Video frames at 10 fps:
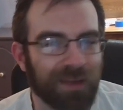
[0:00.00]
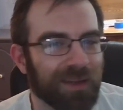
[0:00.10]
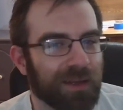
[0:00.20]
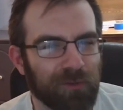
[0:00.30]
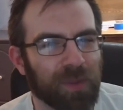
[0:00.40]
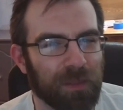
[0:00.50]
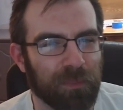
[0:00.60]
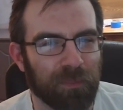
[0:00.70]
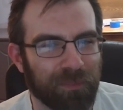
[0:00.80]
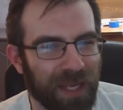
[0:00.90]
If you are the
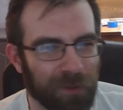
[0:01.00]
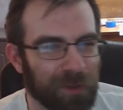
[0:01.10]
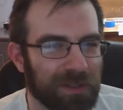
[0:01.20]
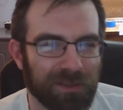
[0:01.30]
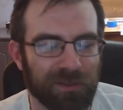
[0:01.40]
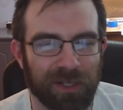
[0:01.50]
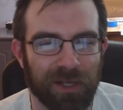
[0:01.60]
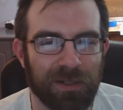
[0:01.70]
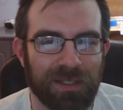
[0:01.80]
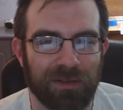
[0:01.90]
parent of an
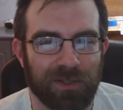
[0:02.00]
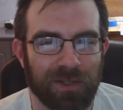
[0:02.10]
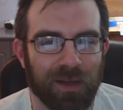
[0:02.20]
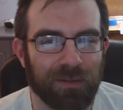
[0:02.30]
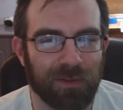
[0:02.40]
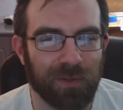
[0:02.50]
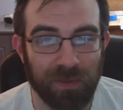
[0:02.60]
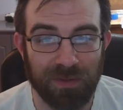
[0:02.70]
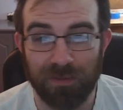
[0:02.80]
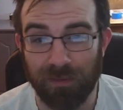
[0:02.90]
autistic child who
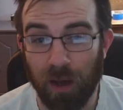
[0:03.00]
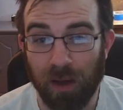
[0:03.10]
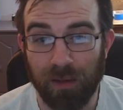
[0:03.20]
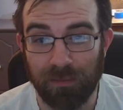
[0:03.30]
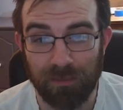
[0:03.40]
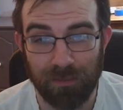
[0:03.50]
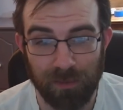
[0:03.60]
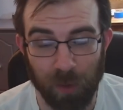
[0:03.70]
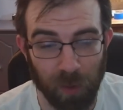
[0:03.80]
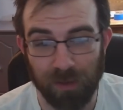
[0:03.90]
is on
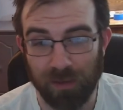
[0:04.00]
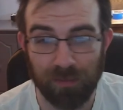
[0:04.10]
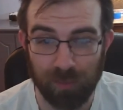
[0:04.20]
or